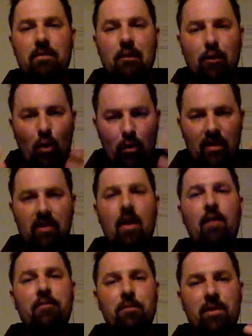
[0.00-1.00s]
the Lord
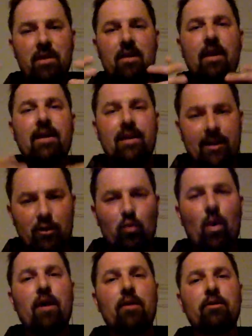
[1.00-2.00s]
loved me and
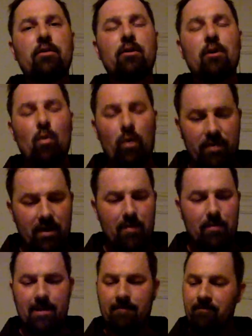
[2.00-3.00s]
dwelled
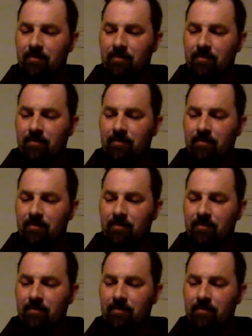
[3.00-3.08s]
within me.